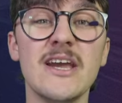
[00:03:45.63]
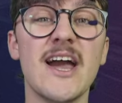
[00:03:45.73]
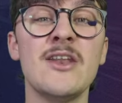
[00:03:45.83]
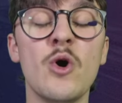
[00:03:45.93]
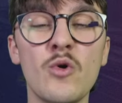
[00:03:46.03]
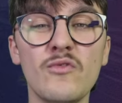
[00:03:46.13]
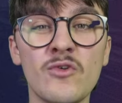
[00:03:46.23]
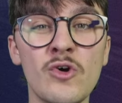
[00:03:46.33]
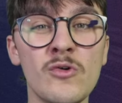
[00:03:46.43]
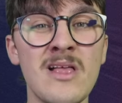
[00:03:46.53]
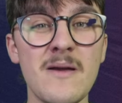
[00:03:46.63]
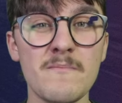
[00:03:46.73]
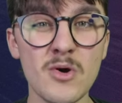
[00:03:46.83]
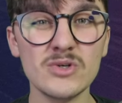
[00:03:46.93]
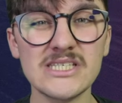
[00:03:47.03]
and overall,
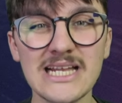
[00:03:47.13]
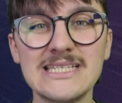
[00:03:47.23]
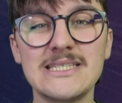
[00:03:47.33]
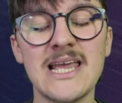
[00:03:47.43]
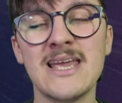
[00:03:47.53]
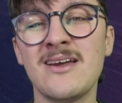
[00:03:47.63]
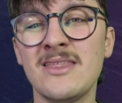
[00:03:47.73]
Mo Salah's data